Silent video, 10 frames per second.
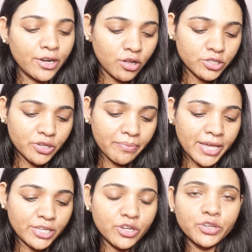And also
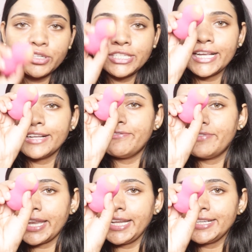make sure you take a
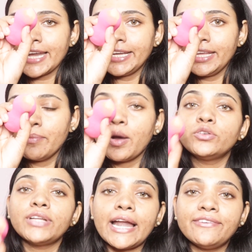very tiny
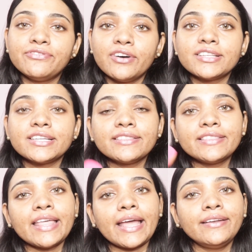amount at
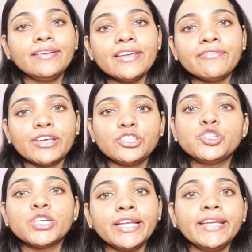first, then
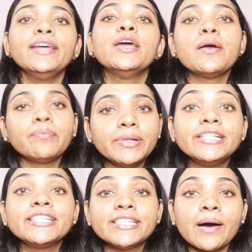eventually build it